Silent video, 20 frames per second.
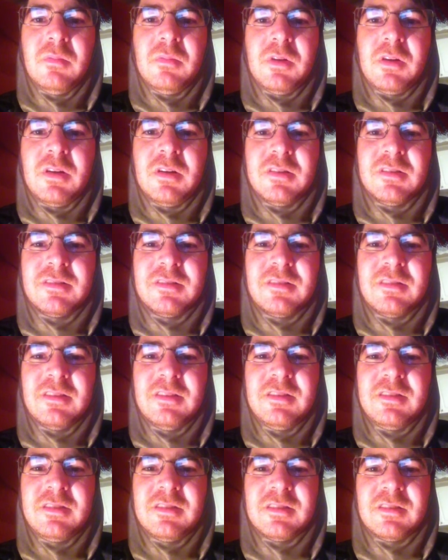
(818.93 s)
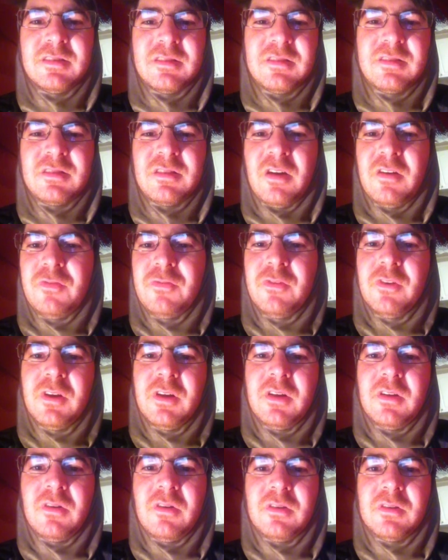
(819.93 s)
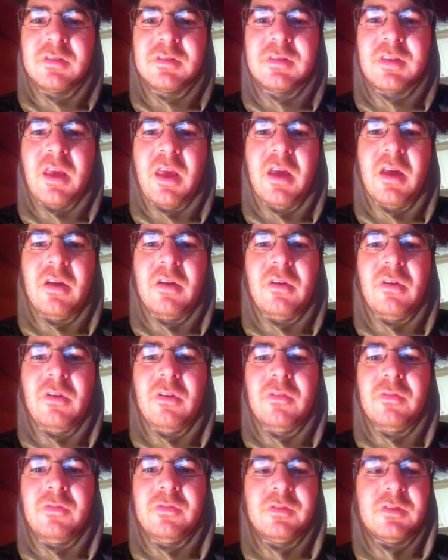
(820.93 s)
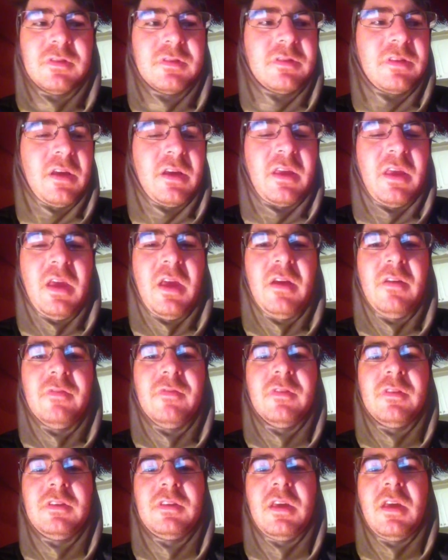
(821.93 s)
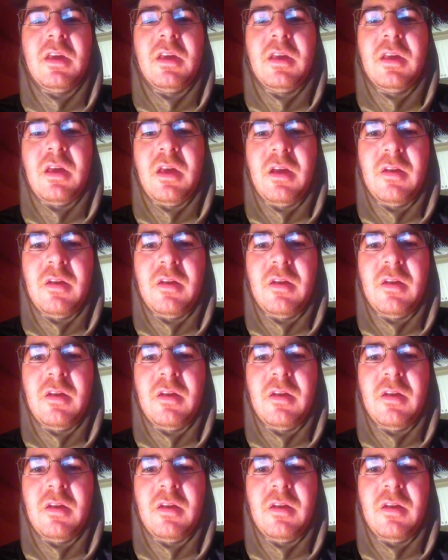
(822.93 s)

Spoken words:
because this is suffering on a scale of just like every day,